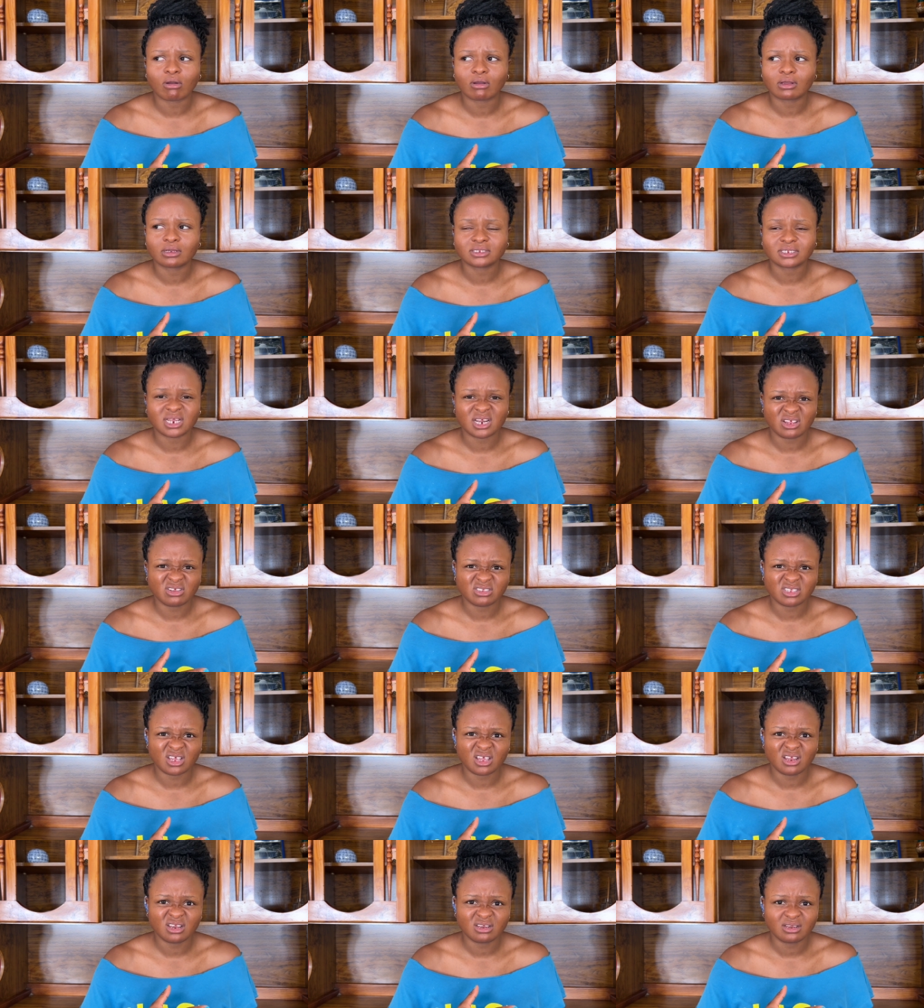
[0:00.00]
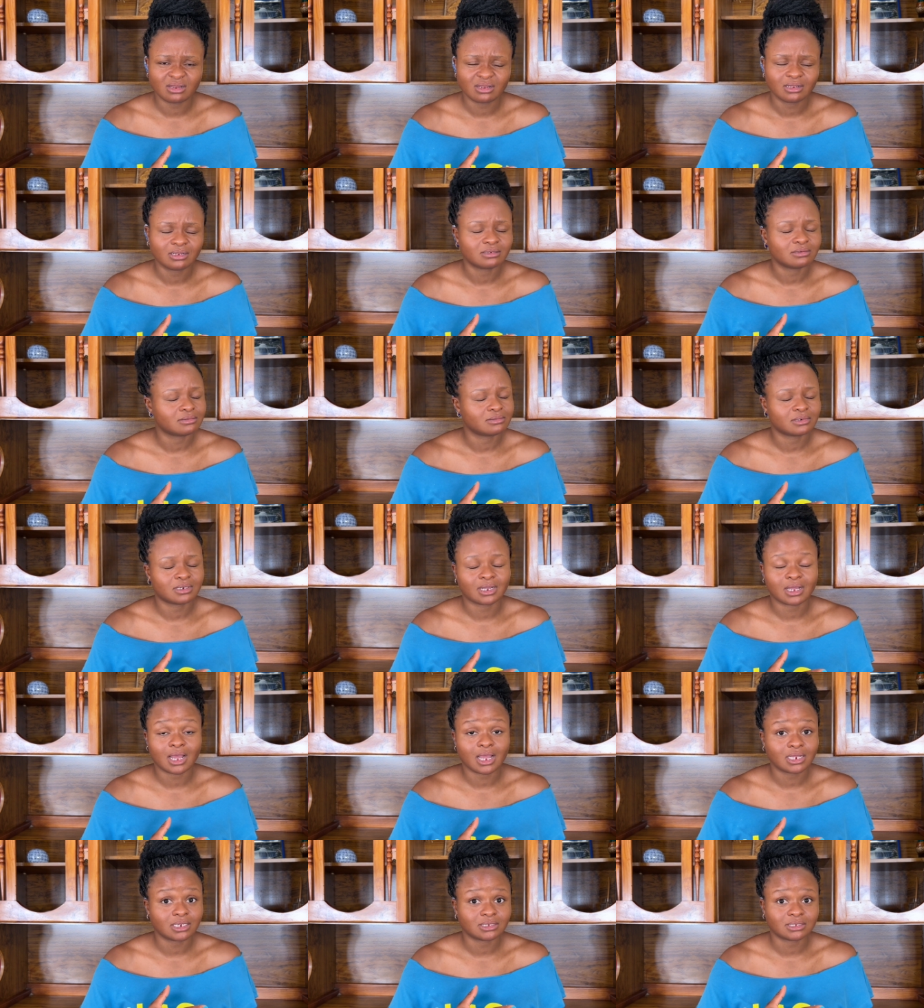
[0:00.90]
Is that how you say it,
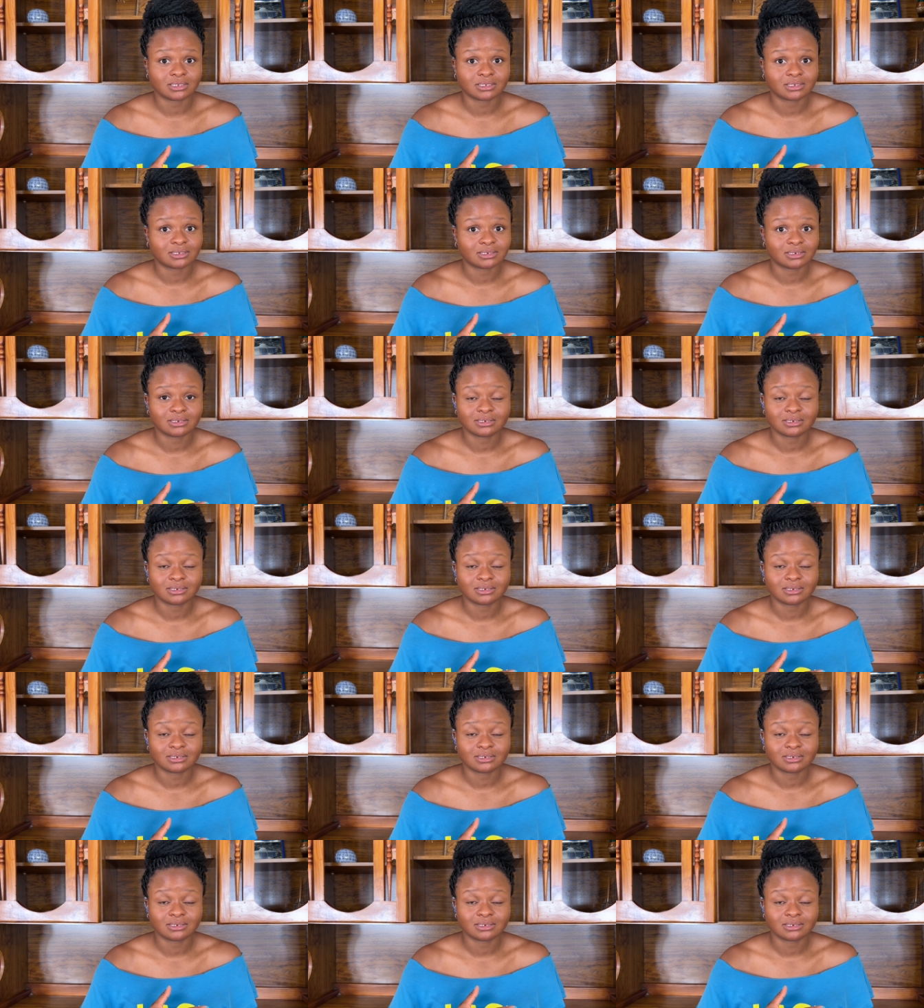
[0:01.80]
guys?